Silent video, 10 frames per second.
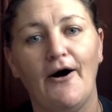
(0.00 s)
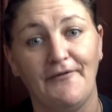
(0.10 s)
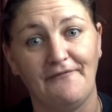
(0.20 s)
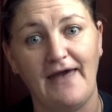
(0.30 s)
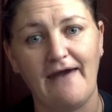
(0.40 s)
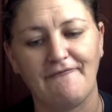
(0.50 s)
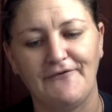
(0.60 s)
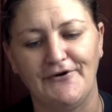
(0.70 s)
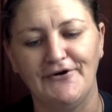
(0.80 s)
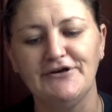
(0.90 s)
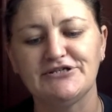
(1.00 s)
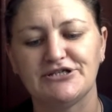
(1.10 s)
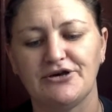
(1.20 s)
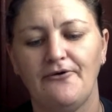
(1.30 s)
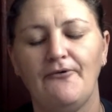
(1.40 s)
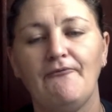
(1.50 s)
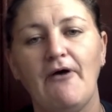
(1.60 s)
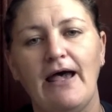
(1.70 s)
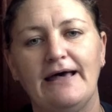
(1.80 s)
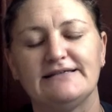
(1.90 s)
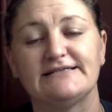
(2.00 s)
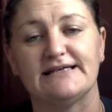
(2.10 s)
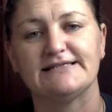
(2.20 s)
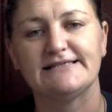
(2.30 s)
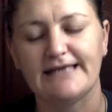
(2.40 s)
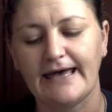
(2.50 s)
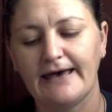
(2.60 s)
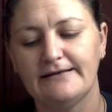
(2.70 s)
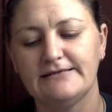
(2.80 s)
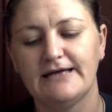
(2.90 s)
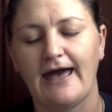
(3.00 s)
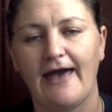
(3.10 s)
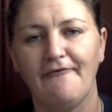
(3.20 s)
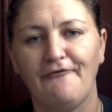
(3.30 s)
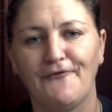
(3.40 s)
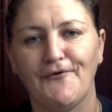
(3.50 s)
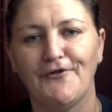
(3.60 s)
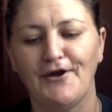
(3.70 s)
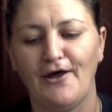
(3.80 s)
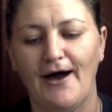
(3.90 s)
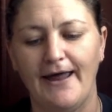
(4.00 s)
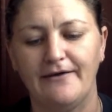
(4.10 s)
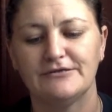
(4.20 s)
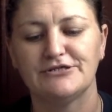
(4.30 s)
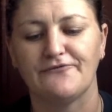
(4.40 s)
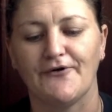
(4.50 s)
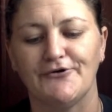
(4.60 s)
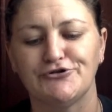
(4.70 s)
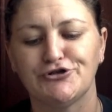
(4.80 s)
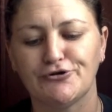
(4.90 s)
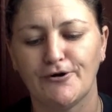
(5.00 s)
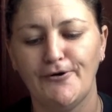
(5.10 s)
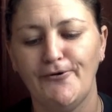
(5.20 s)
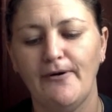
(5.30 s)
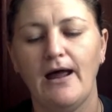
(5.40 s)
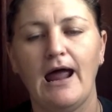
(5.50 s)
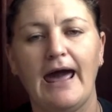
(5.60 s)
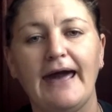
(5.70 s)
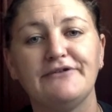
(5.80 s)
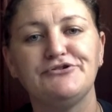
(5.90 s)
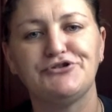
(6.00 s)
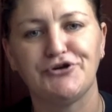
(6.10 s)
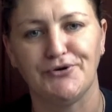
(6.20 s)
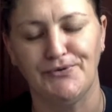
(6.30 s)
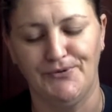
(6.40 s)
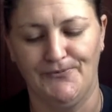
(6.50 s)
on that verse, it's the second and fourth line. So we've got true and do. Okay,